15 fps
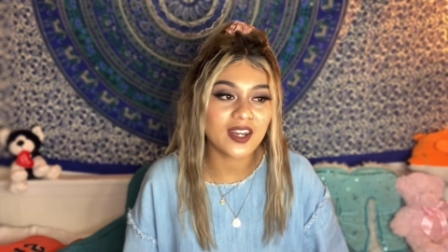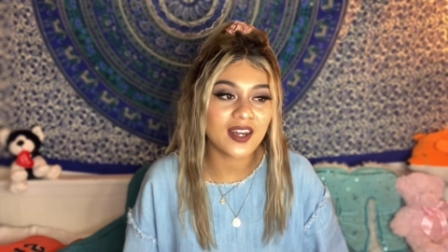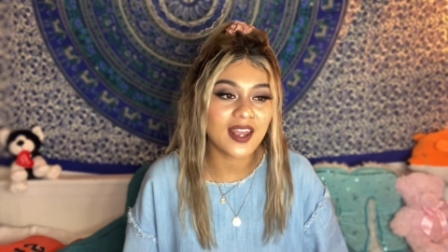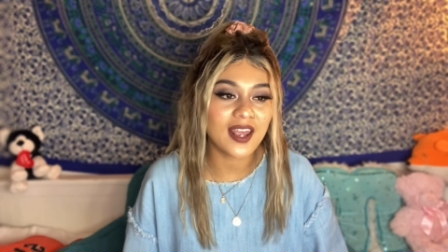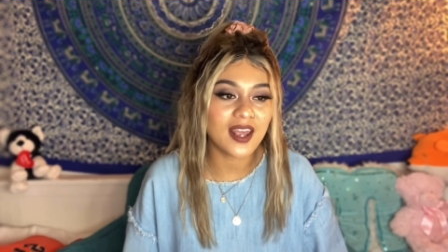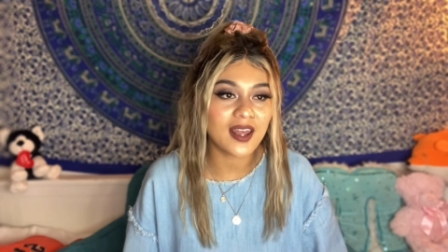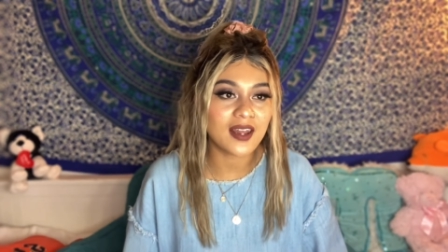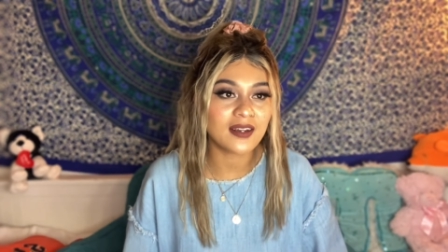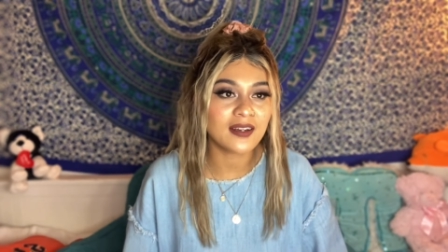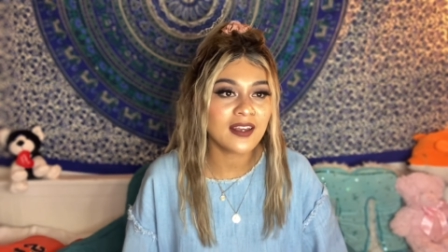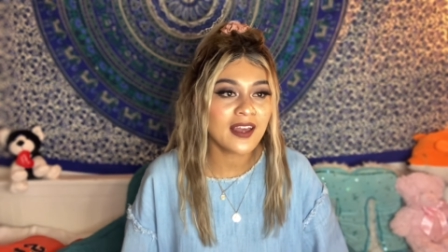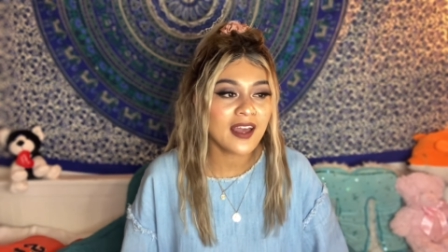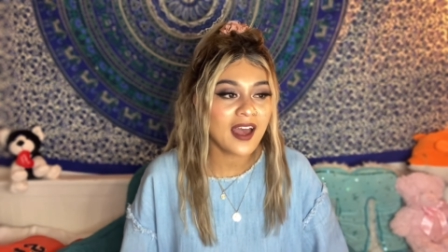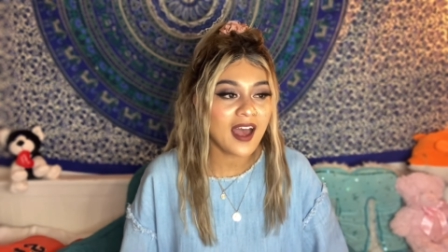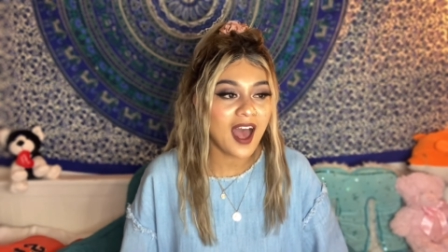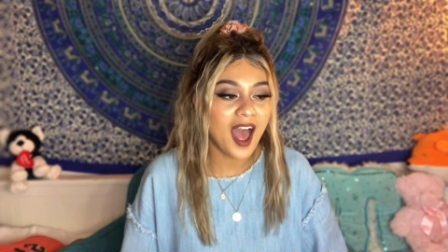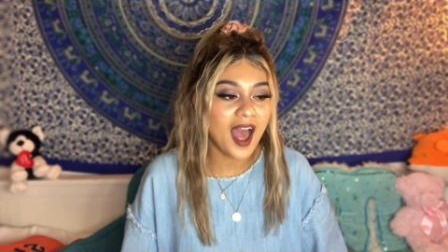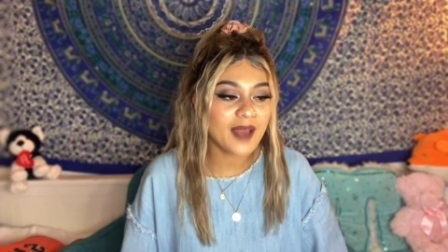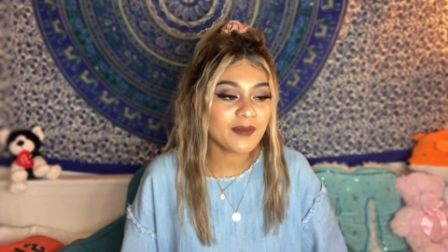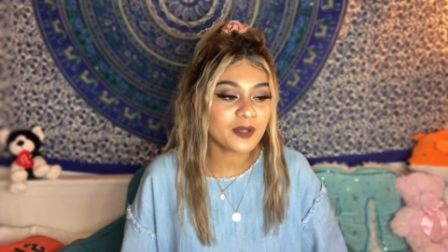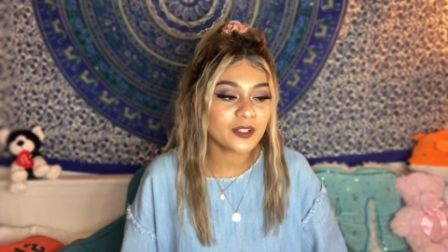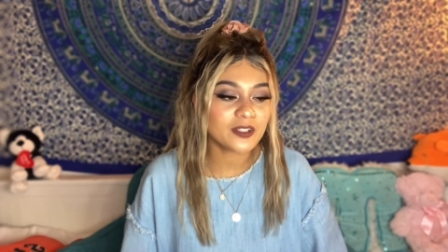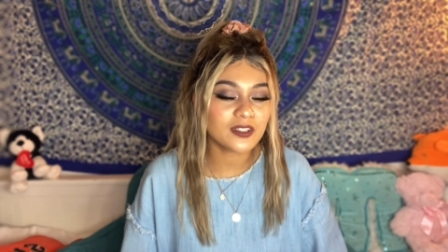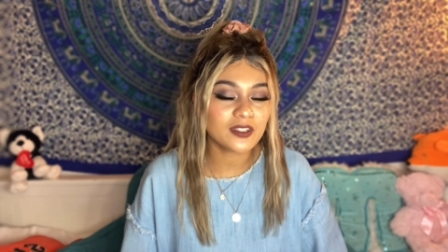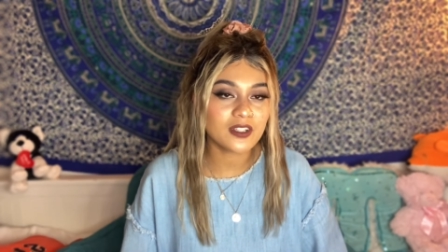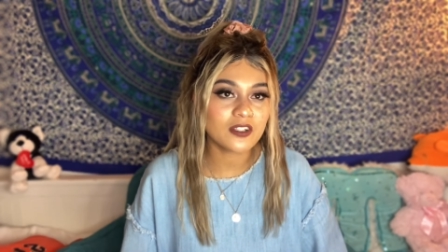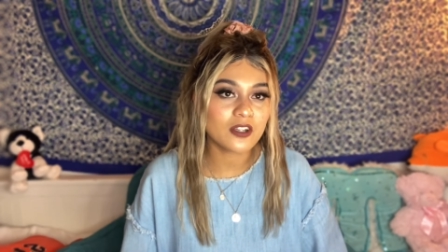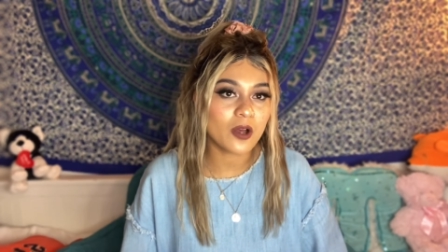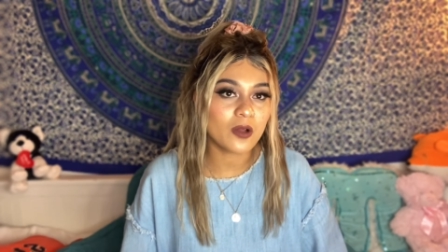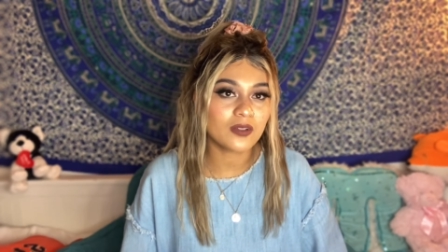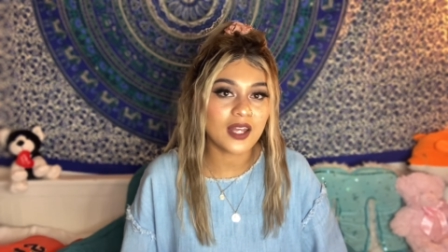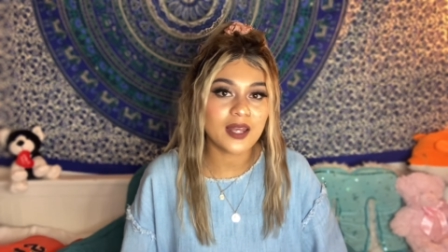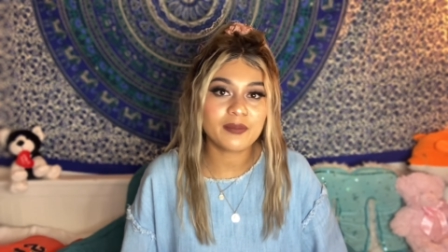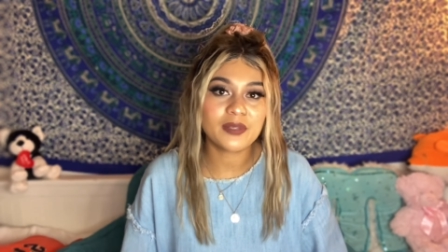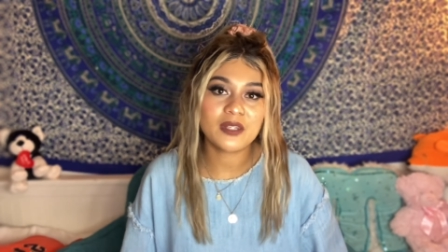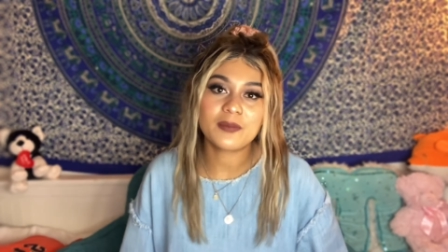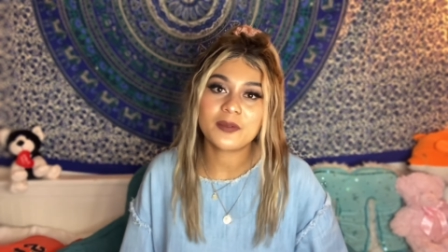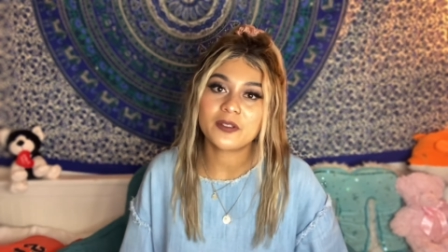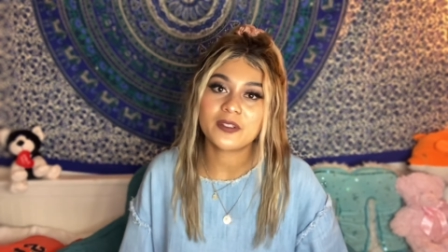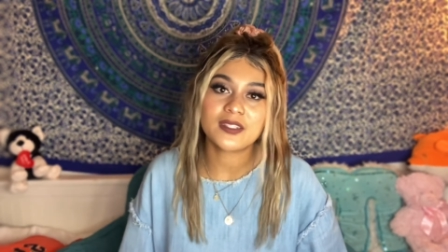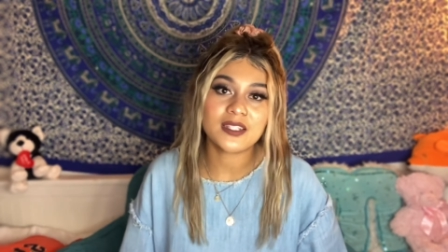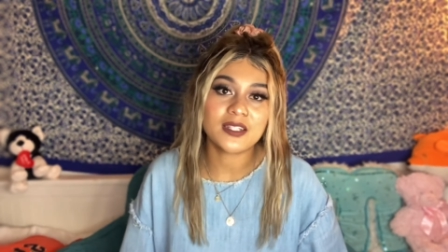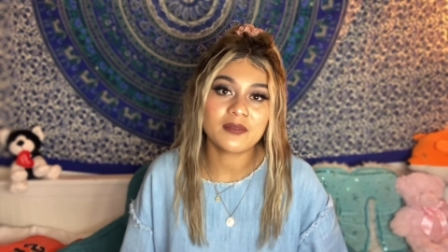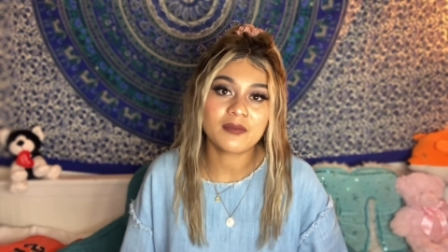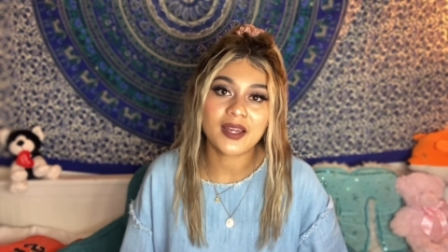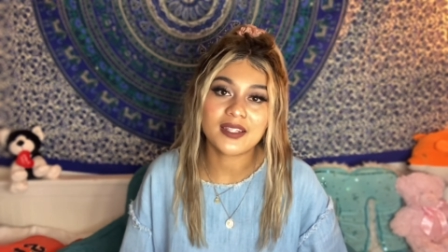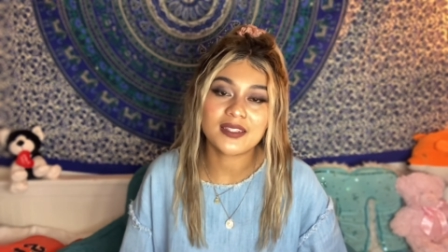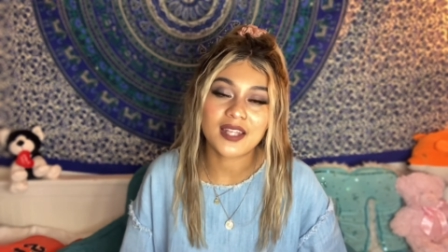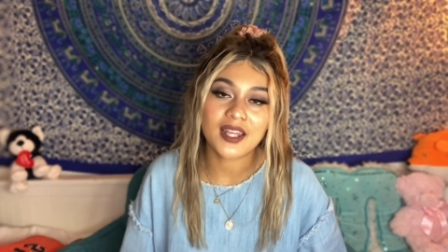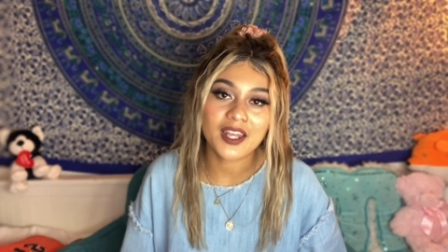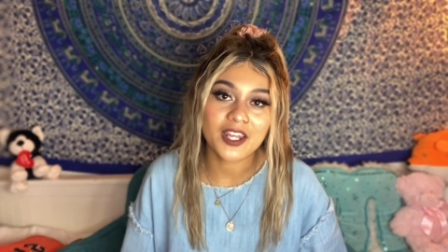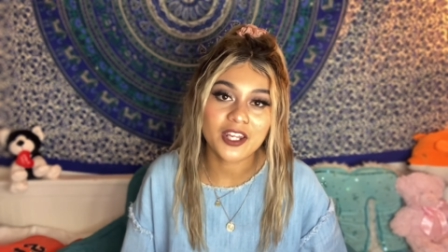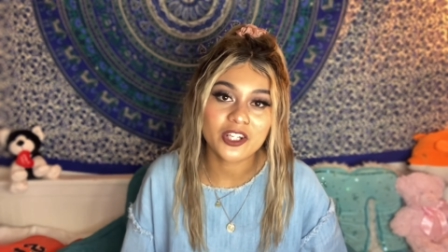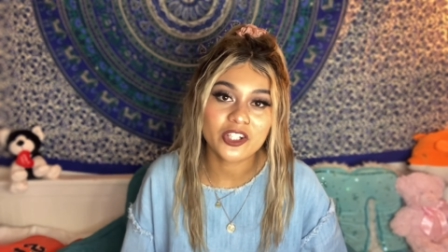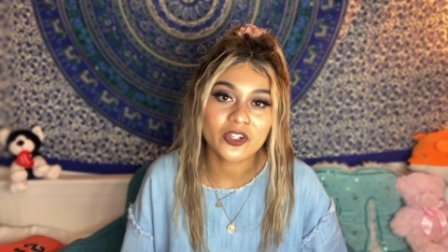And I personally don't let people see my sage